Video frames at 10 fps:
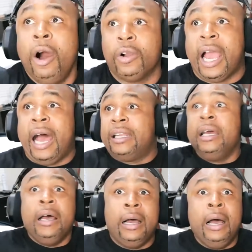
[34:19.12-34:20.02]
Oh, God.
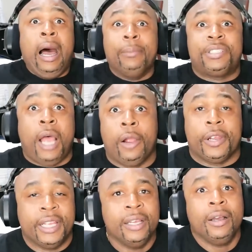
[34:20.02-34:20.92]
I'm
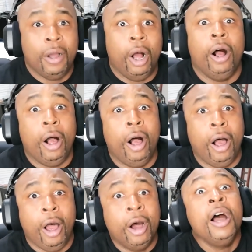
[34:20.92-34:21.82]
sorry.
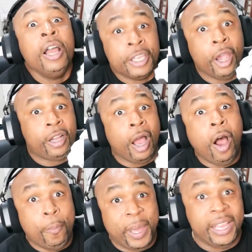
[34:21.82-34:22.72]
You're
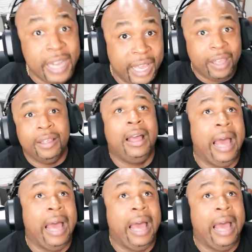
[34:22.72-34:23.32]
goopy, nigga.